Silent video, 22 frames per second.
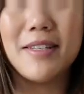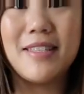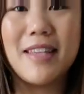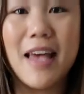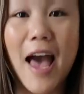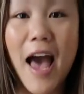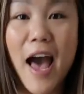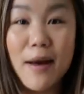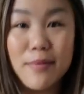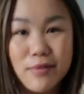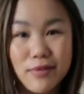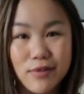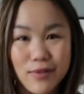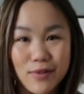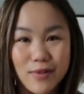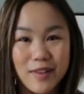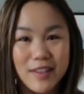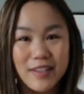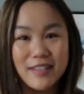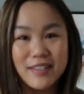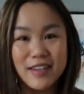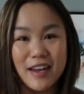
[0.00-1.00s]
it's
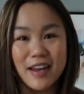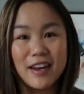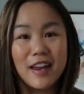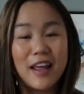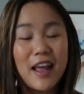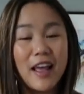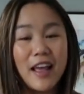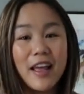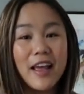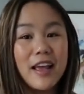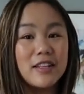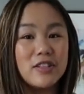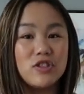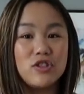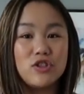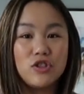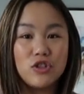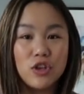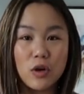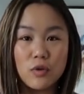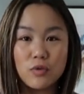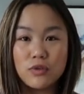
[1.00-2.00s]
absolutely stunning. It's
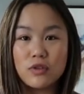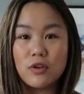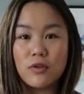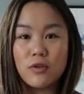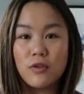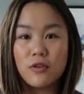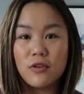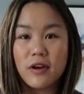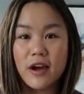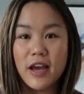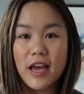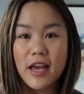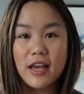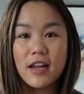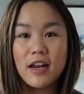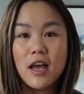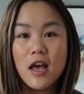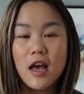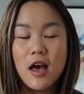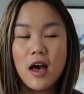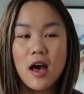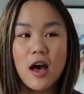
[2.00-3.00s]
so so great.
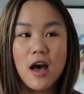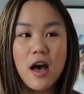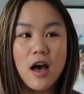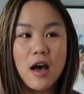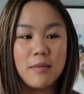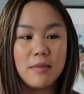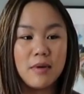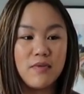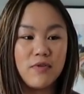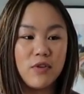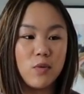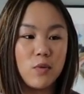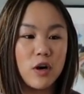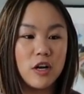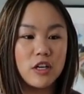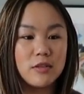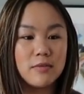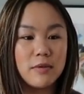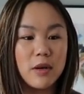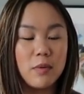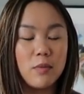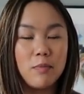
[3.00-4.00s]
Um, if you
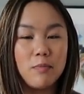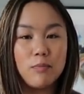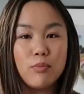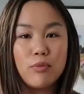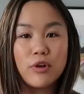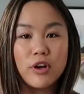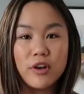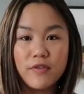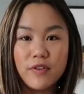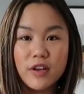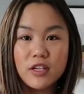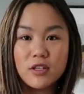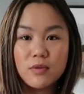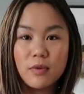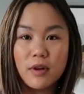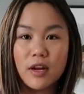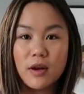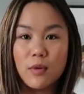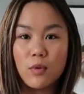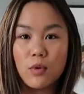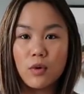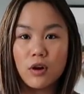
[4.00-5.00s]
watch my previous
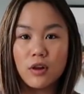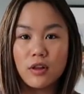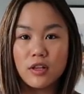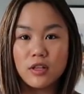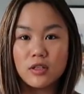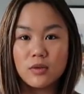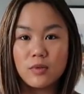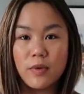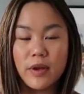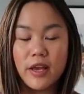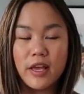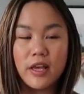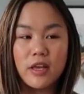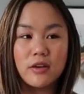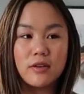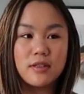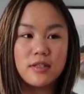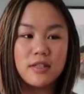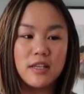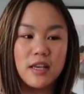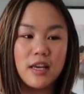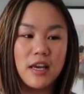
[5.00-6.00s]
what I wore this week,
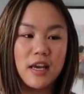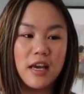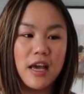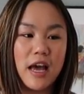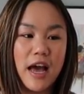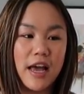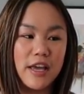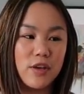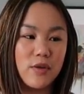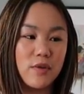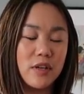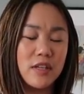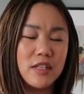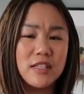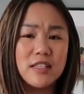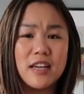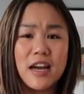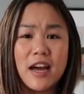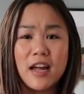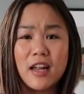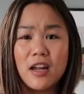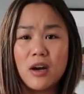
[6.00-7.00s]
you'll see uh, you can
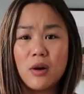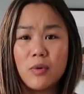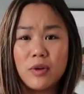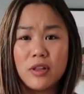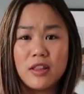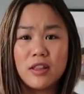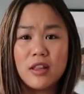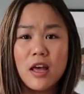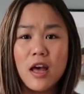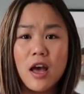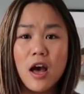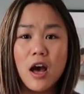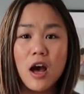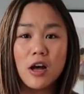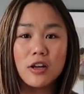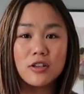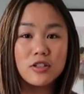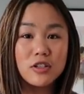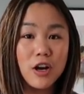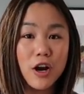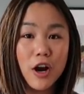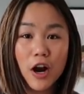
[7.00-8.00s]
style it with
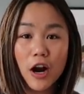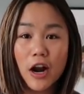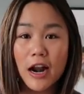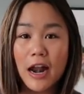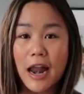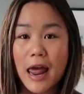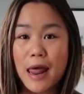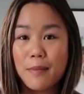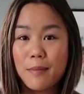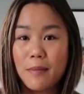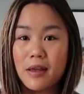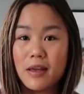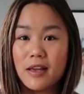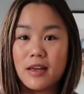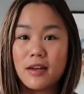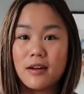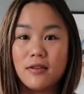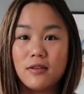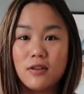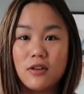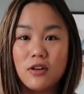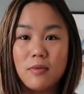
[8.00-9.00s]
a skirt and make
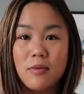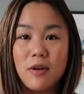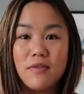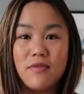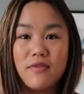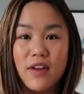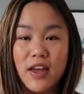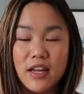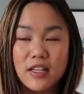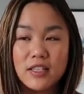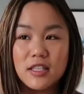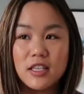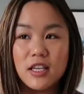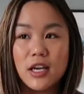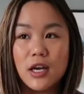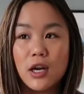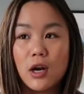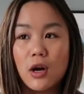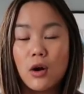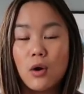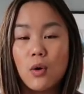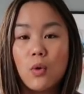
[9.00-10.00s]
it a little bit
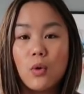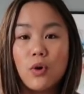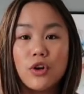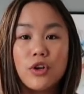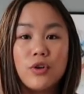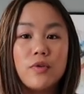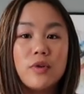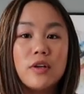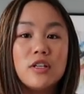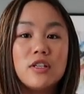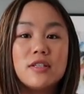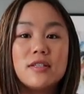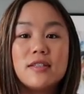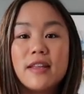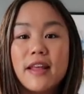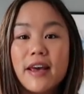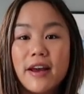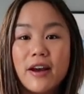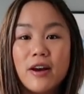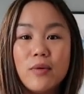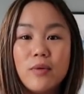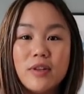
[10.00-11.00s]
fancier, or you can just
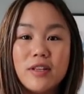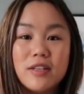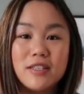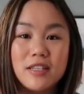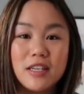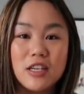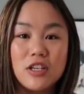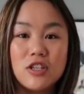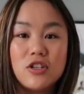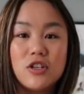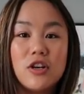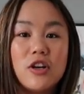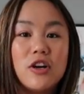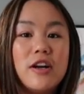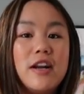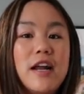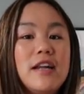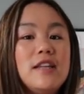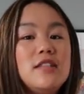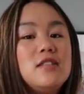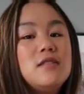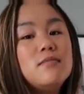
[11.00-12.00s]
layer it with a
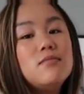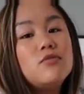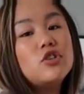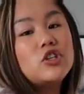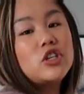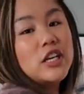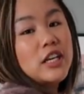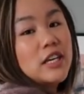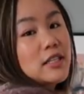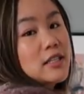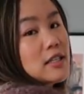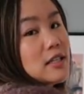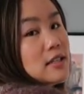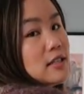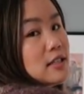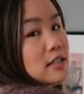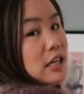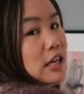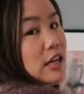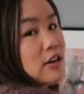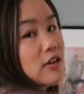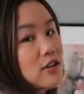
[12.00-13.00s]
t-shirt and some jeans and
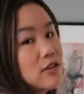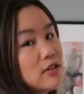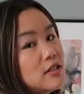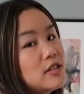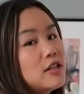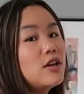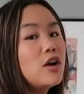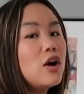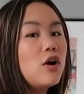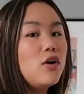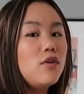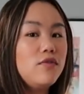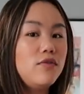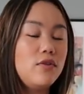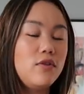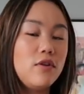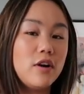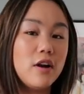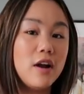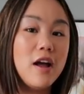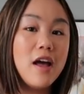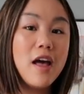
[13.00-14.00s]
sneakers and go
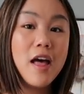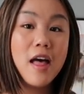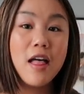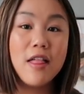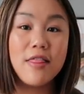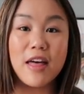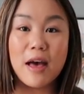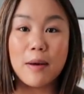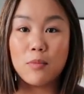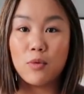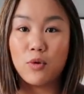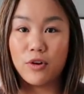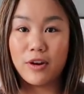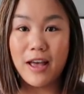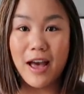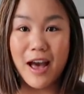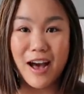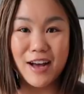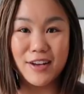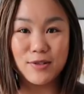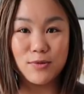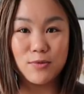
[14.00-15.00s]
for that more
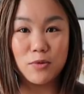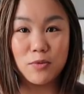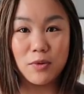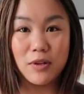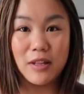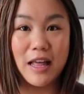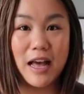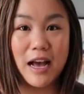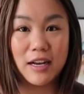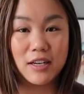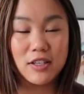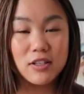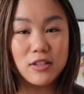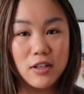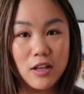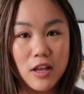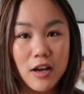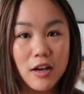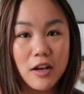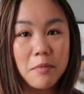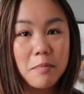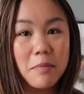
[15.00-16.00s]
casual relaxed
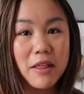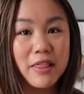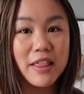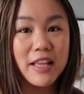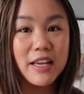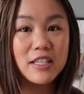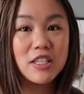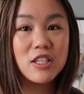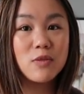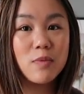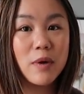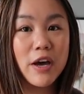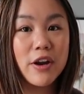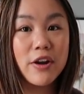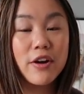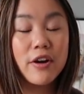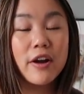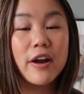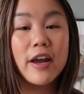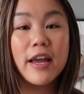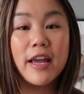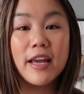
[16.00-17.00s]
look. But this
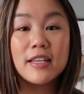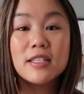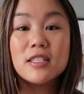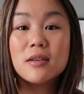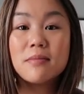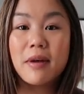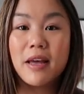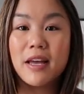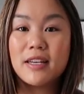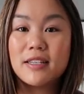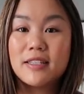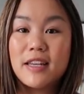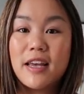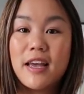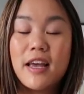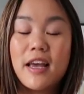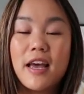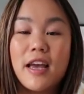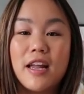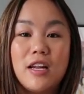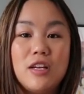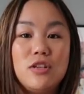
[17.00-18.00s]
sweater is
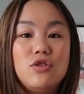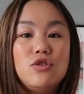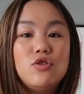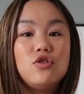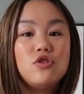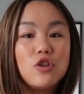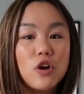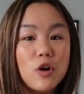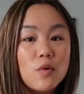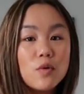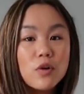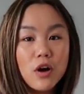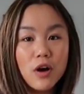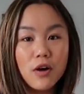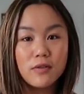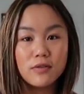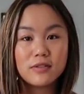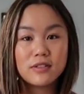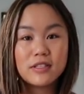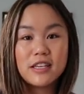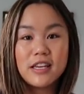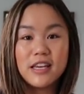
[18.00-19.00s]
amazing. It is so
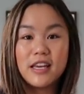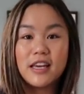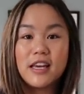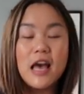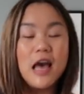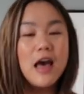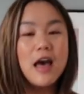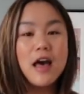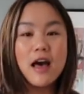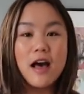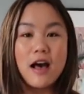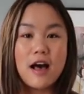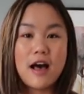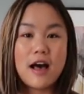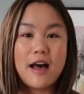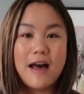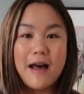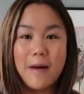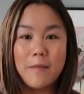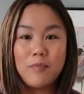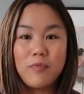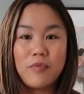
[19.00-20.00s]
cozy.
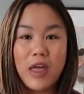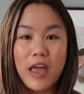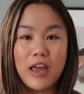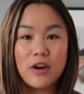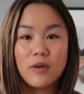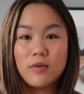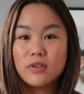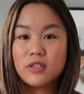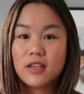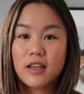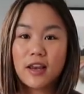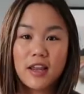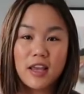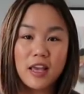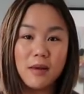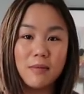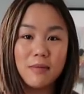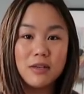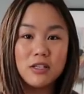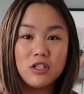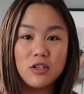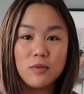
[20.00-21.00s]
um, I know it's gonna
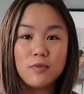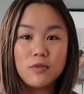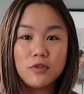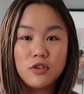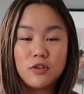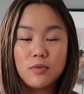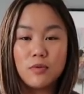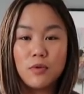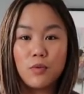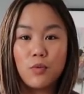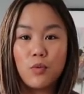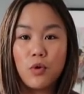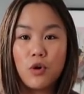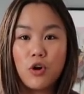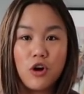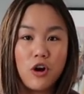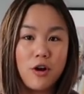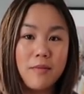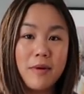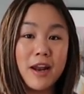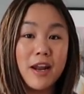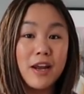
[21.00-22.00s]
keep me super super
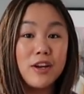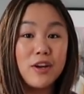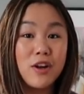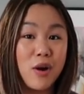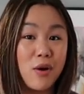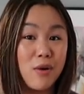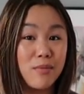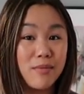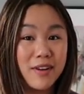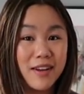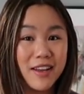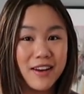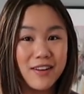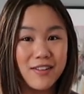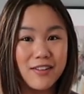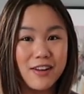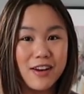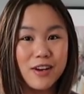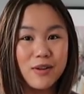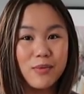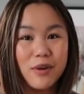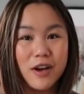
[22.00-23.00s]
warm and I know I'm gonna get a
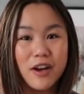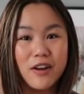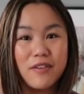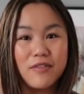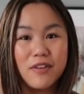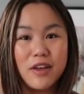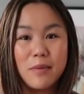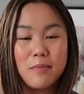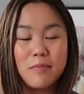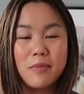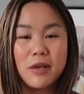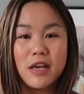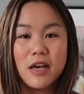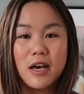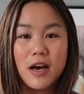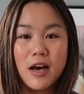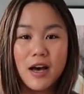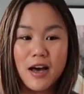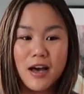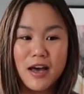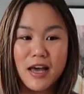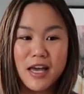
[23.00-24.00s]
lot of wear of it
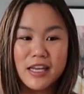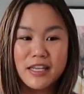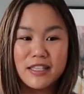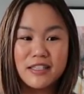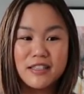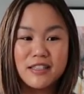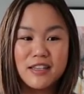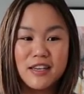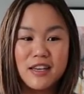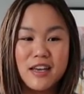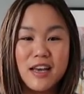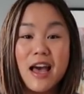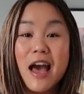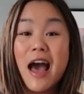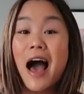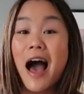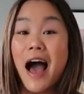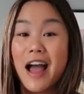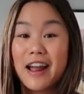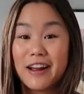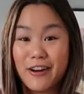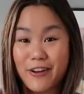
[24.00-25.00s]
because
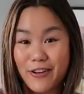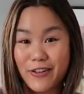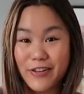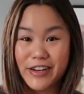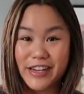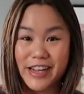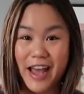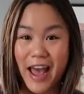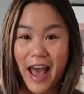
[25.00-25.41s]
I already